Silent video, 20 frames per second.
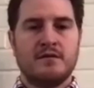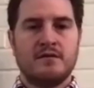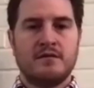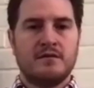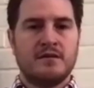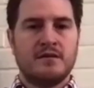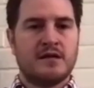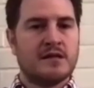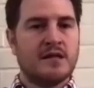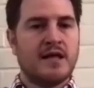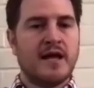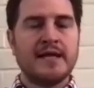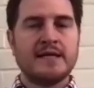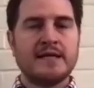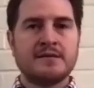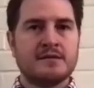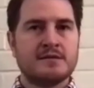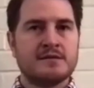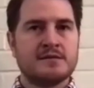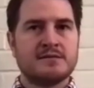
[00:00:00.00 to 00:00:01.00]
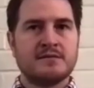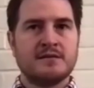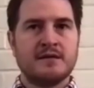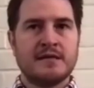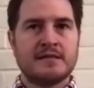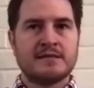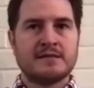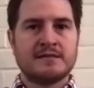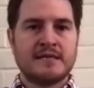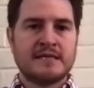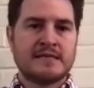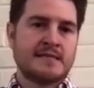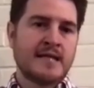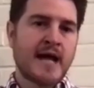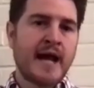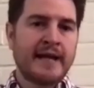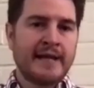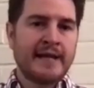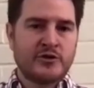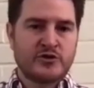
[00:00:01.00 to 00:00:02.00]
the client is
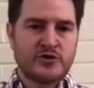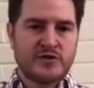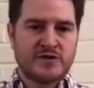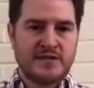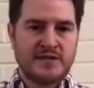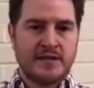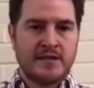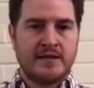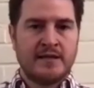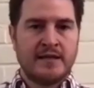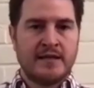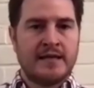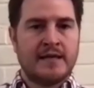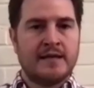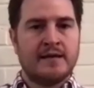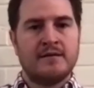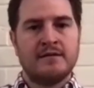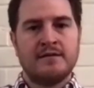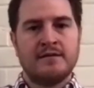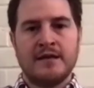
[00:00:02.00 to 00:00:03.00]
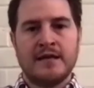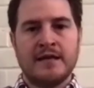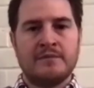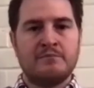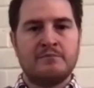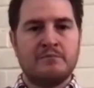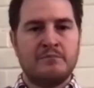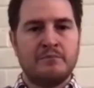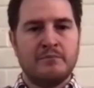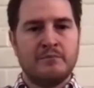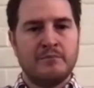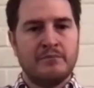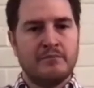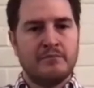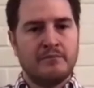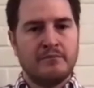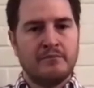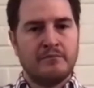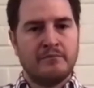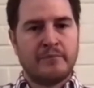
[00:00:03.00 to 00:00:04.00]
not interested in
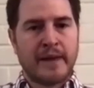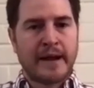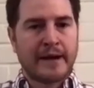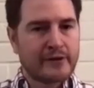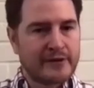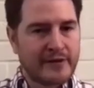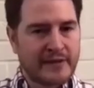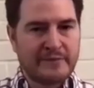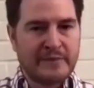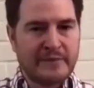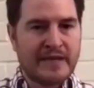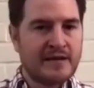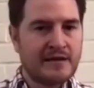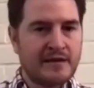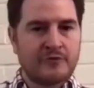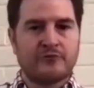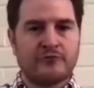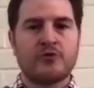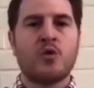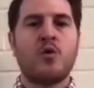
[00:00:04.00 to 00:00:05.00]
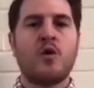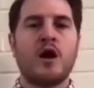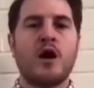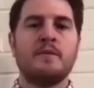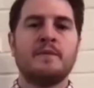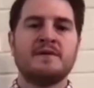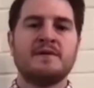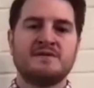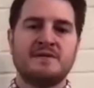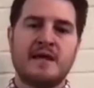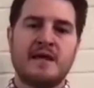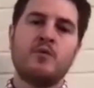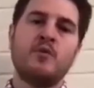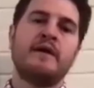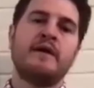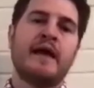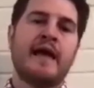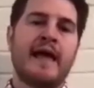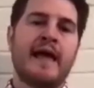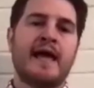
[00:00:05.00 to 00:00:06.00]
barely meeting requirements. They
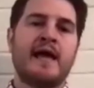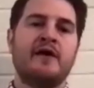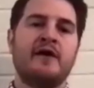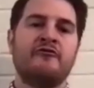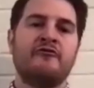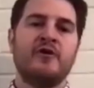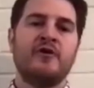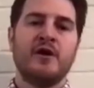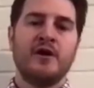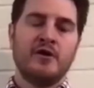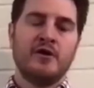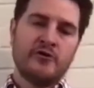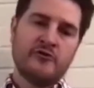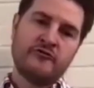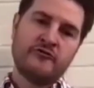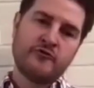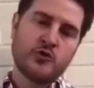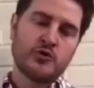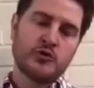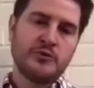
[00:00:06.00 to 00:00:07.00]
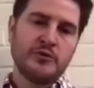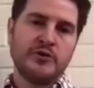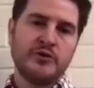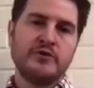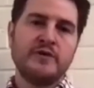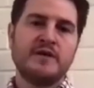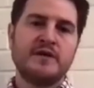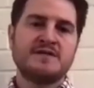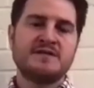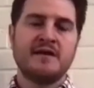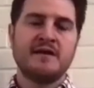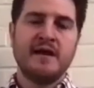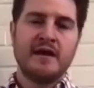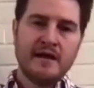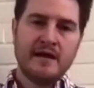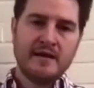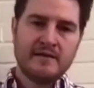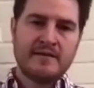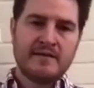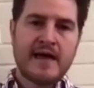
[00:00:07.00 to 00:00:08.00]
want to have affordable units
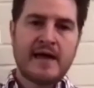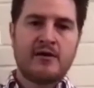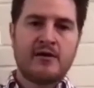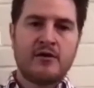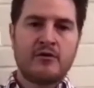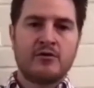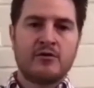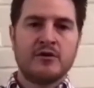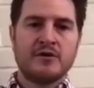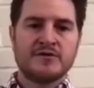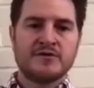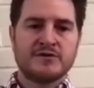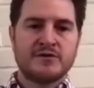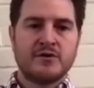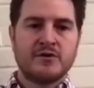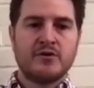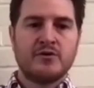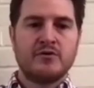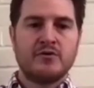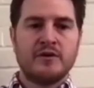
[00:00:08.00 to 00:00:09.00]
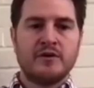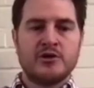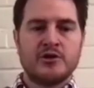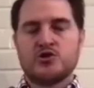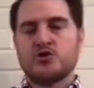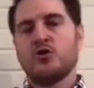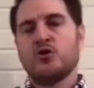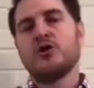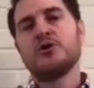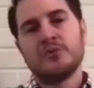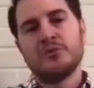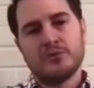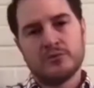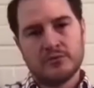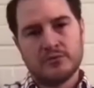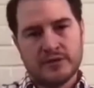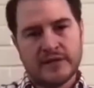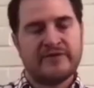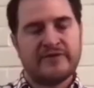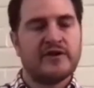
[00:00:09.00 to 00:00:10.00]
that are also enjoyable
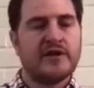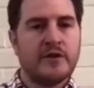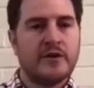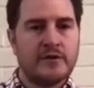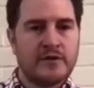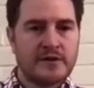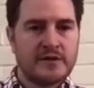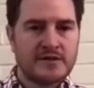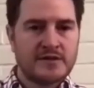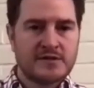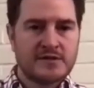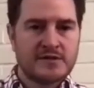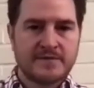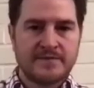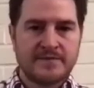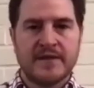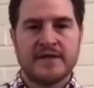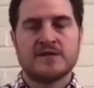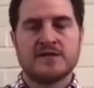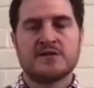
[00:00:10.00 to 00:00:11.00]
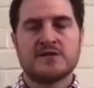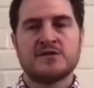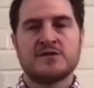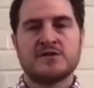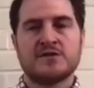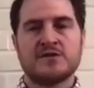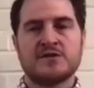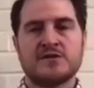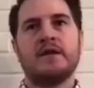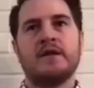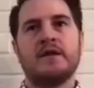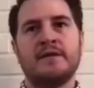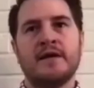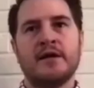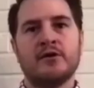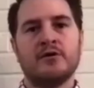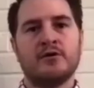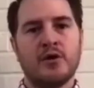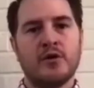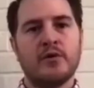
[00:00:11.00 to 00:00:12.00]
living units. And so
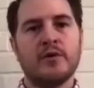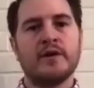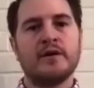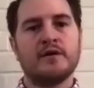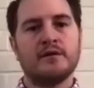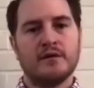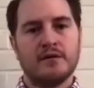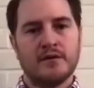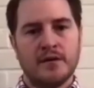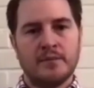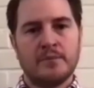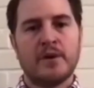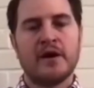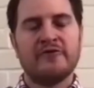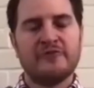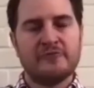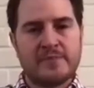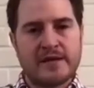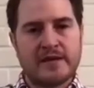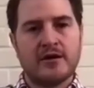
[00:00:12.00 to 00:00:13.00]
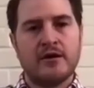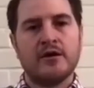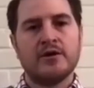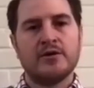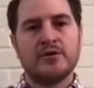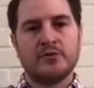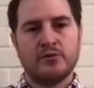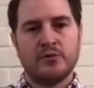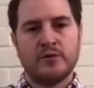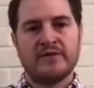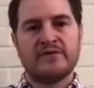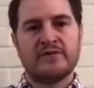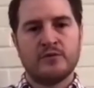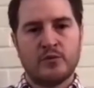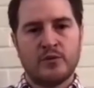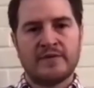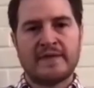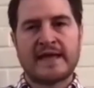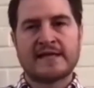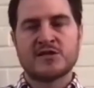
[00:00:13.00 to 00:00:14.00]
they're going above and beyond
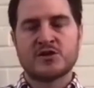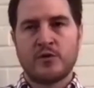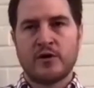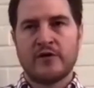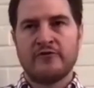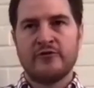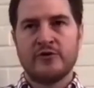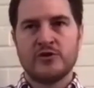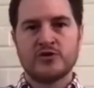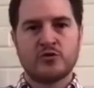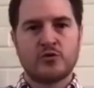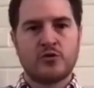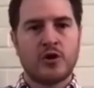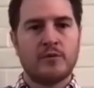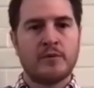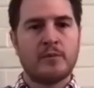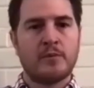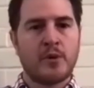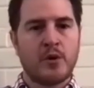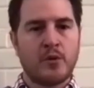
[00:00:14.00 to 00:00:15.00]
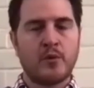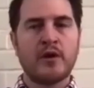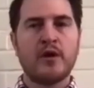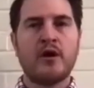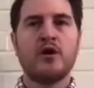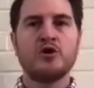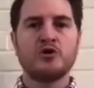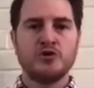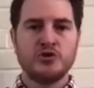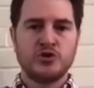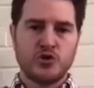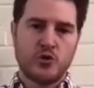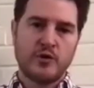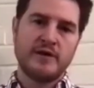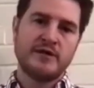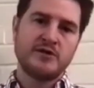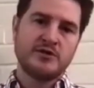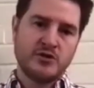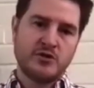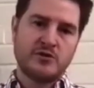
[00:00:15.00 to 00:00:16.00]
with that square footage requirement. But we are
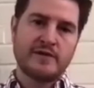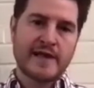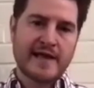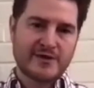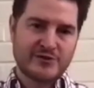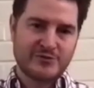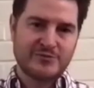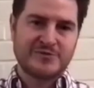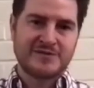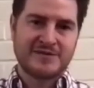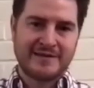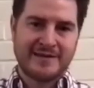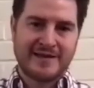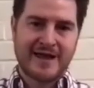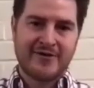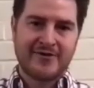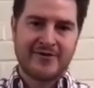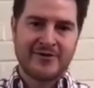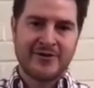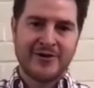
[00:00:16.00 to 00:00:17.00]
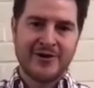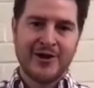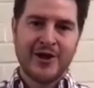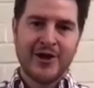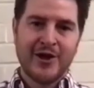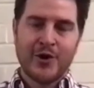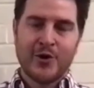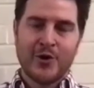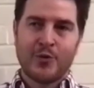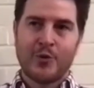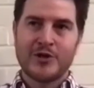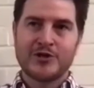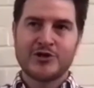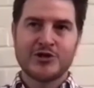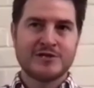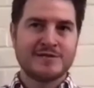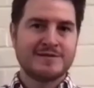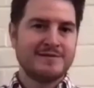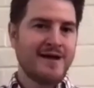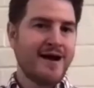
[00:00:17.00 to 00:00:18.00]
joining two classrooms together, which
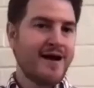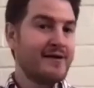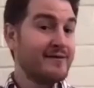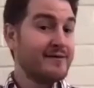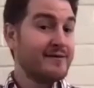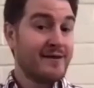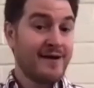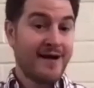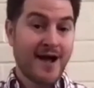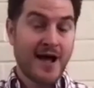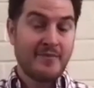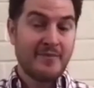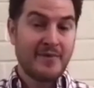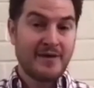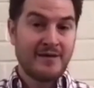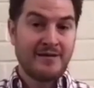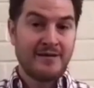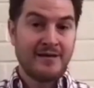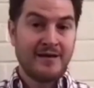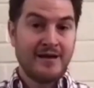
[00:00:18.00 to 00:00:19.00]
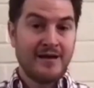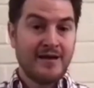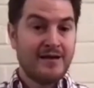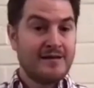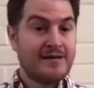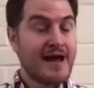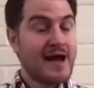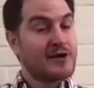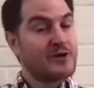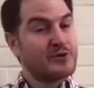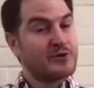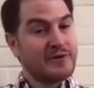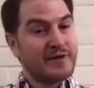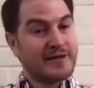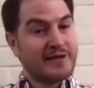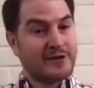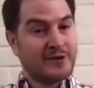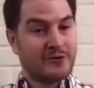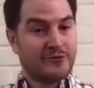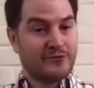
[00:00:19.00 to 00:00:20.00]
is not uncommon, not
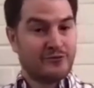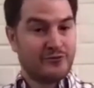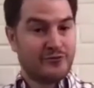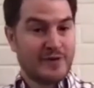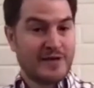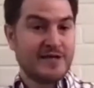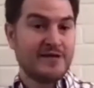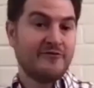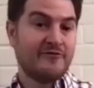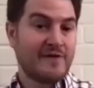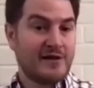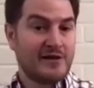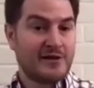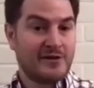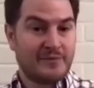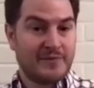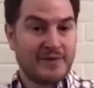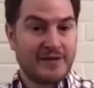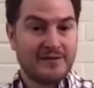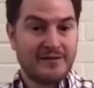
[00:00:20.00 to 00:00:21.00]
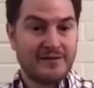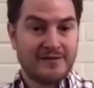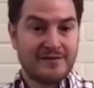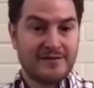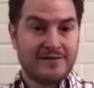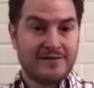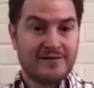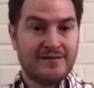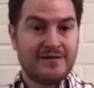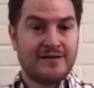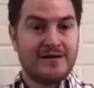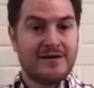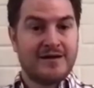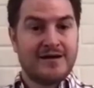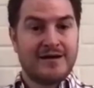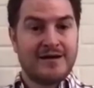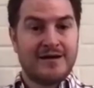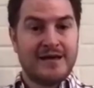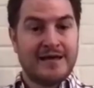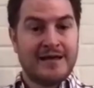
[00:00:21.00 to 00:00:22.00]
only in a redevelopment
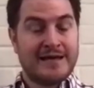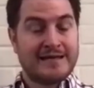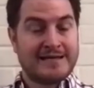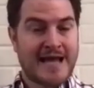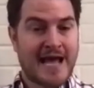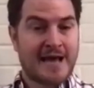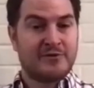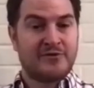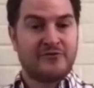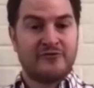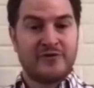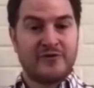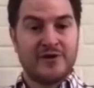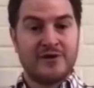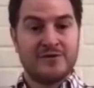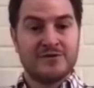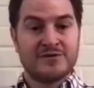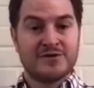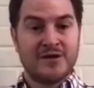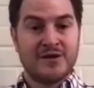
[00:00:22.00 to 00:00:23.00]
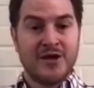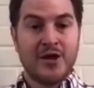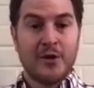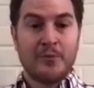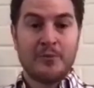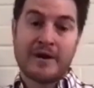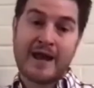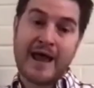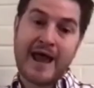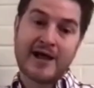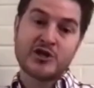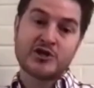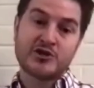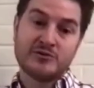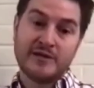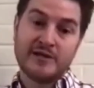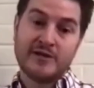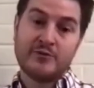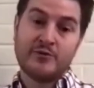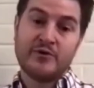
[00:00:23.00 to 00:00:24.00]
and adaptive reuse, but
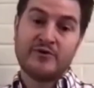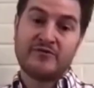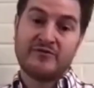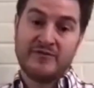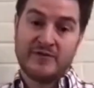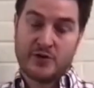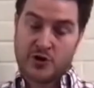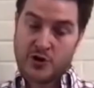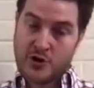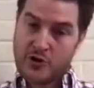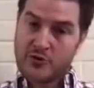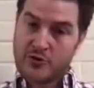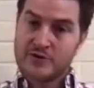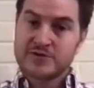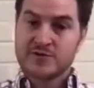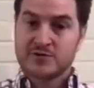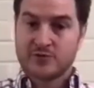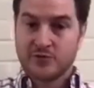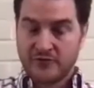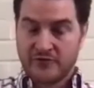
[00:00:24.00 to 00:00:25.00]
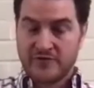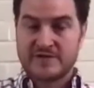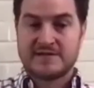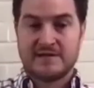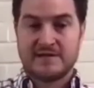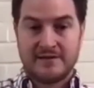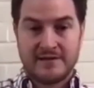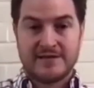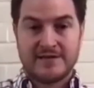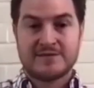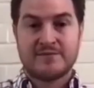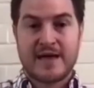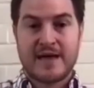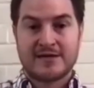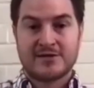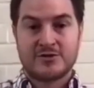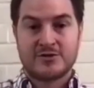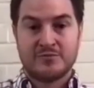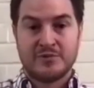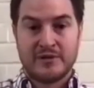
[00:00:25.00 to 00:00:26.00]
actually with the current school facilities
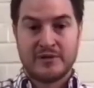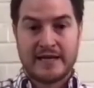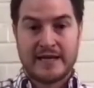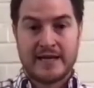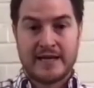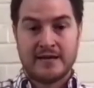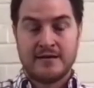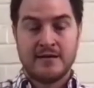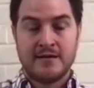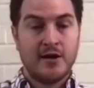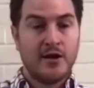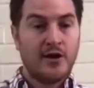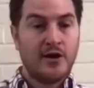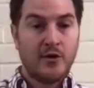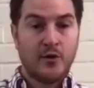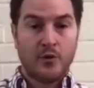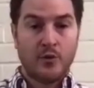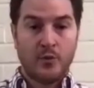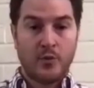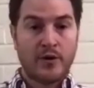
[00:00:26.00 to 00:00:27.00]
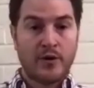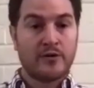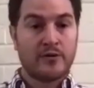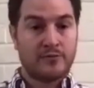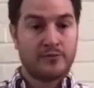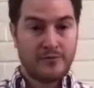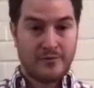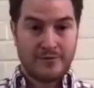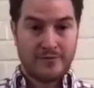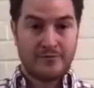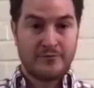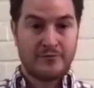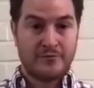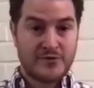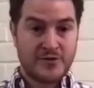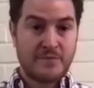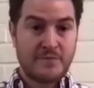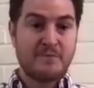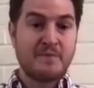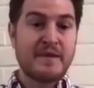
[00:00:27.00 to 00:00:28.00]
master plan, we're
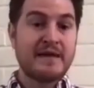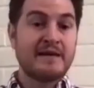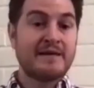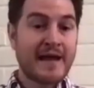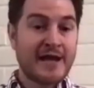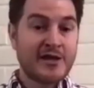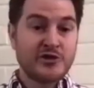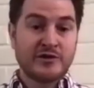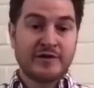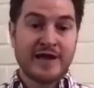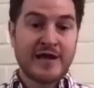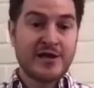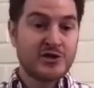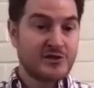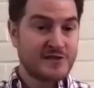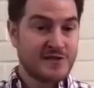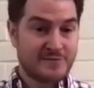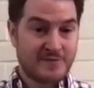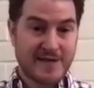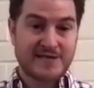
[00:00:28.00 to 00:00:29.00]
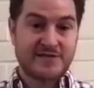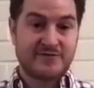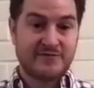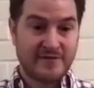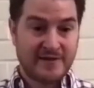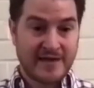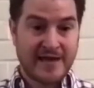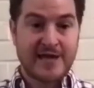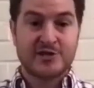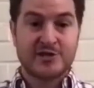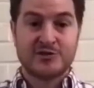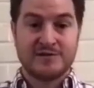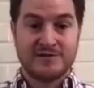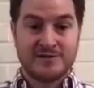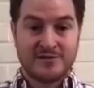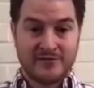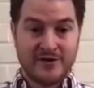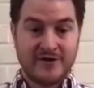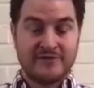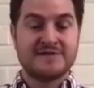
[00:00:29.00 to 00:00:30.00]
to meet education
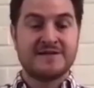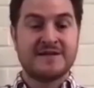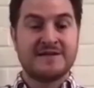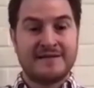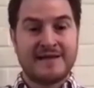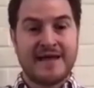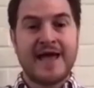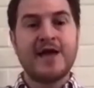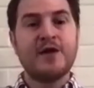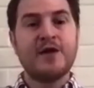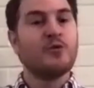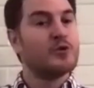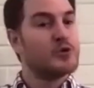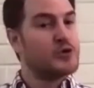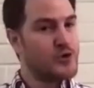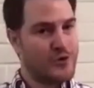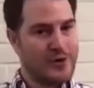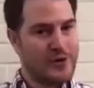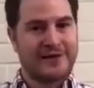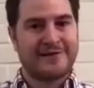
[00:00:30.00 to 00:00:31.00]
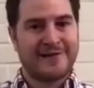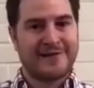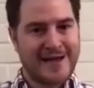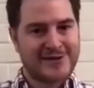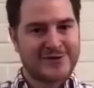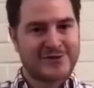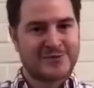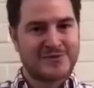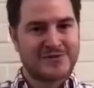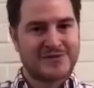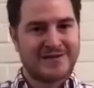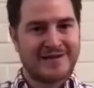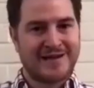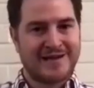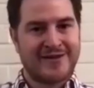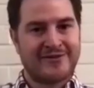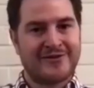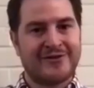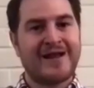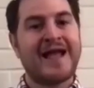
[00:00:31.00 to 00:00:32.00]
specifications of today, we're joining classrooms
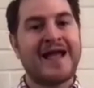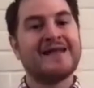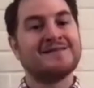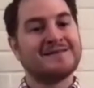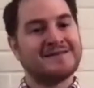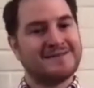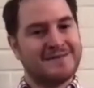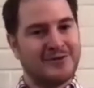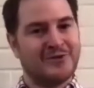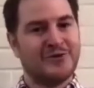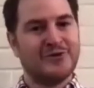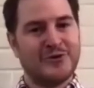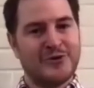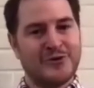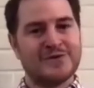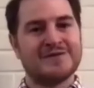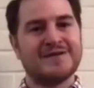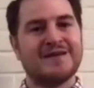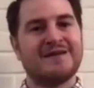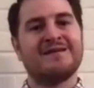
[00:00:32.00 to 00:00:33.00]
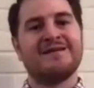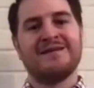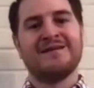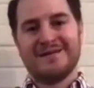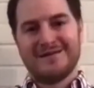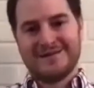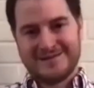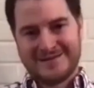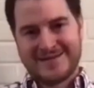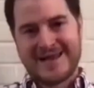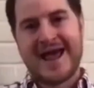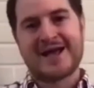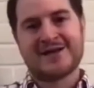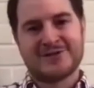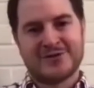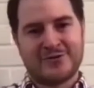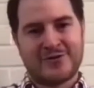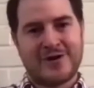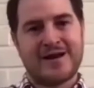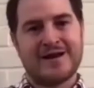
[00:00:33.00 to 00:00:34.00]
together and still using tax
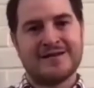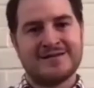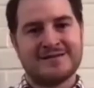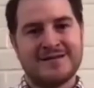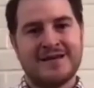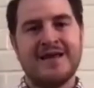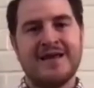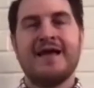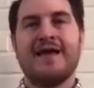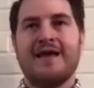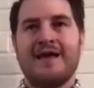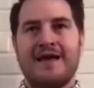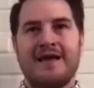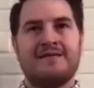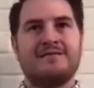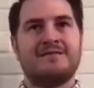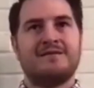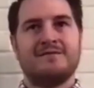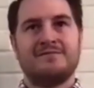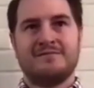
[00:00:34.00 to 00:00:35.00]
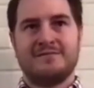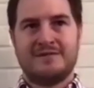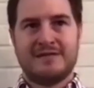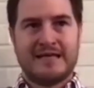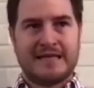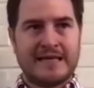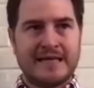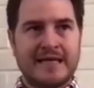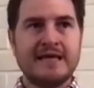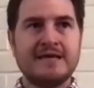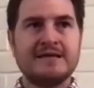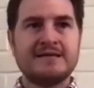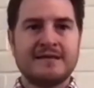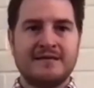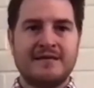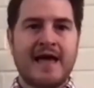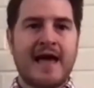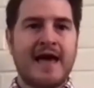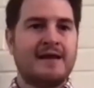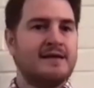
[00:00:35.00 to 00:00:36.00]
credits. And the key to
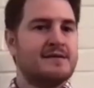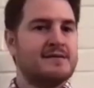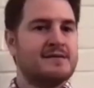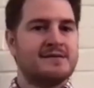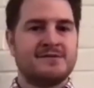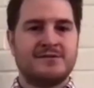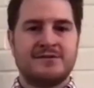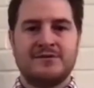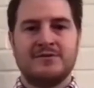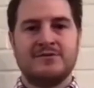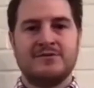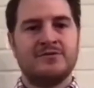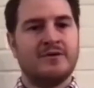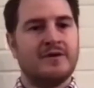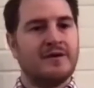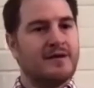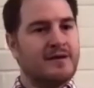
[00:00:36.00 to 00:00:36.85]
that is to